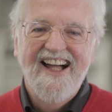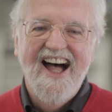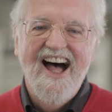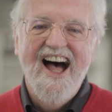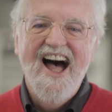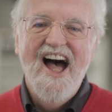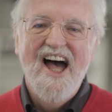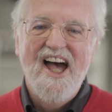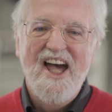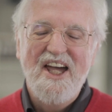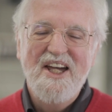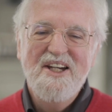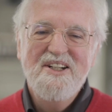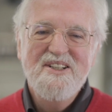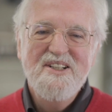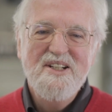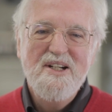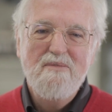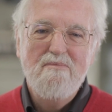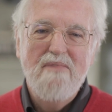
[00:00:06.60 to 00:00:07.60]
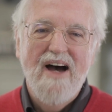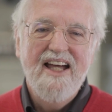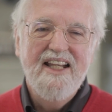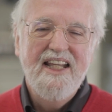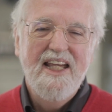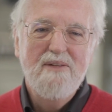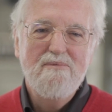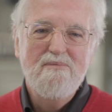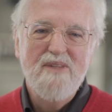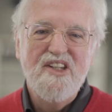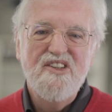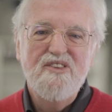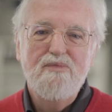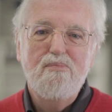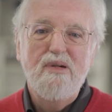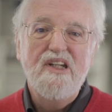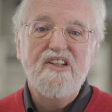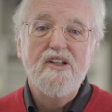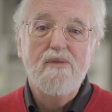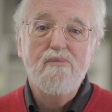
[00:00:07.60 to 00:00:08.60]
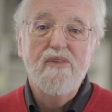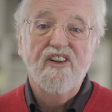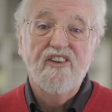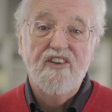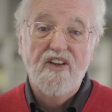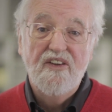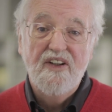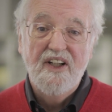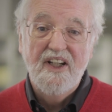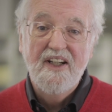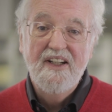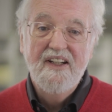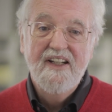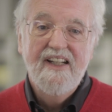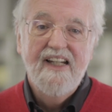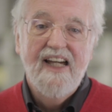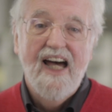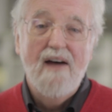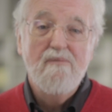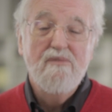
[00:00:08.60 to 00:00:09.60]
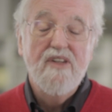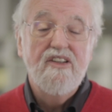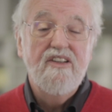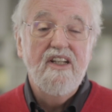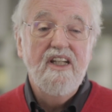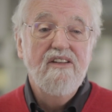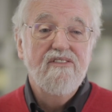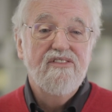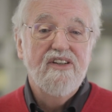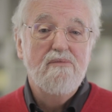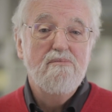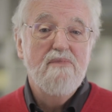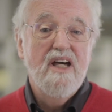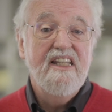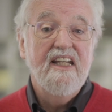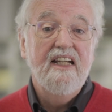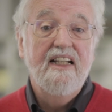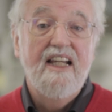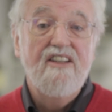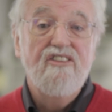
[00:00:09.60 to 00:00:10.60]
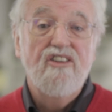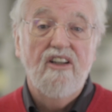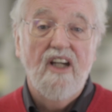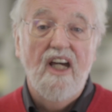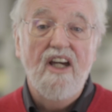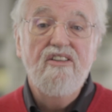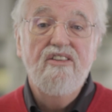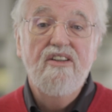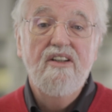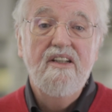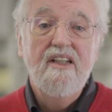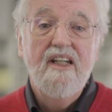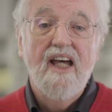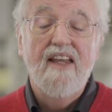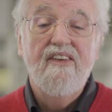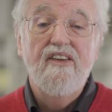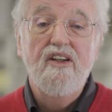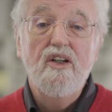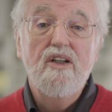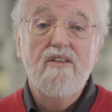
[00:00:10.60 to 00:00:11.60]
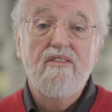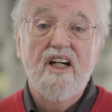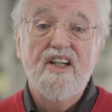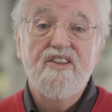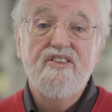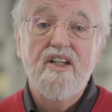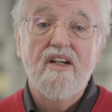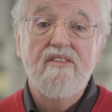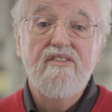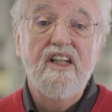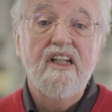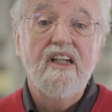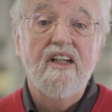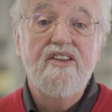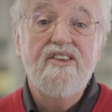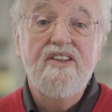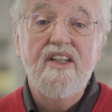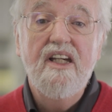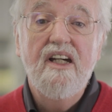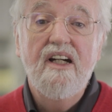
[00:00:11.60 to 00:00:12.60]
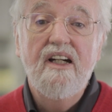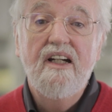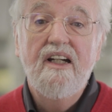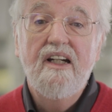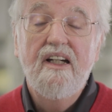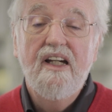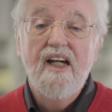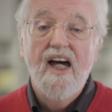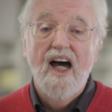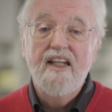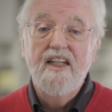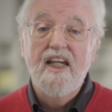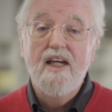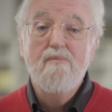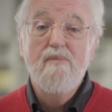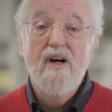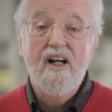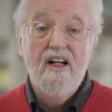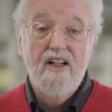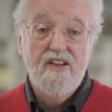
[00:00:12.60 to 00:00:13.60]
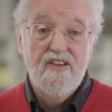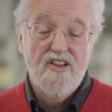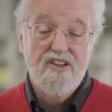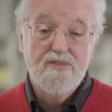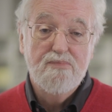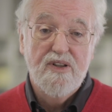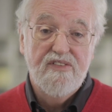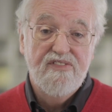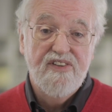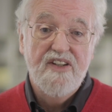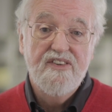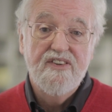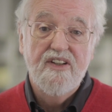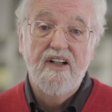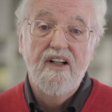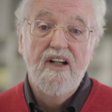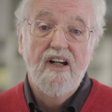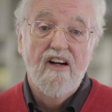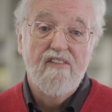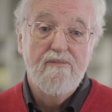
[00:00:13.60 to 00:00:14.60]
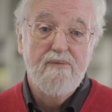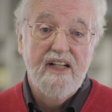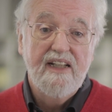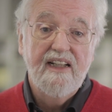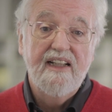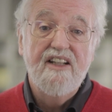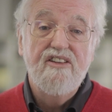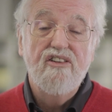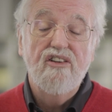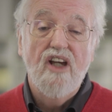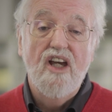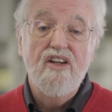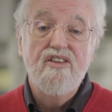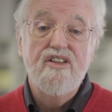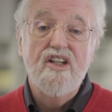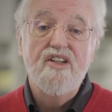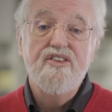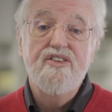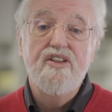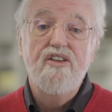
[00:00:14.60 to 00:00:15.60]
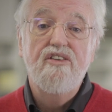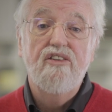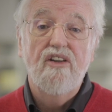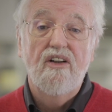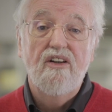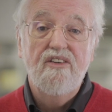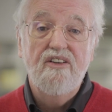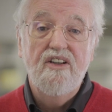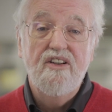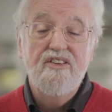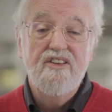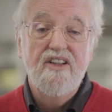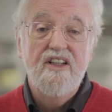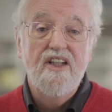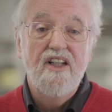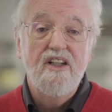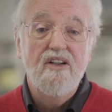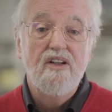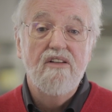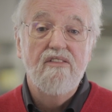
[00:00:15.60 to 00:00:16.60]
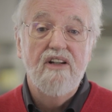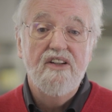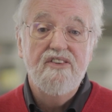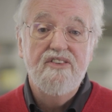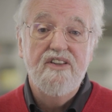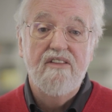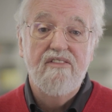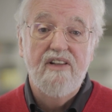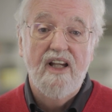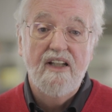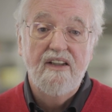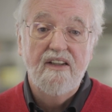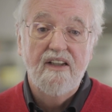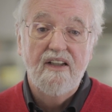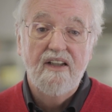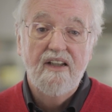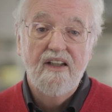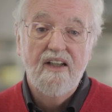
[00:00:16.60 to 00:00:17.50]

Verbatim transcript: Hi, my name is Peter McCrorie. I'm the Dean for Medical Education at the University of Nicosia and Emeritus Professor of Medical Education at St George's in the University of London.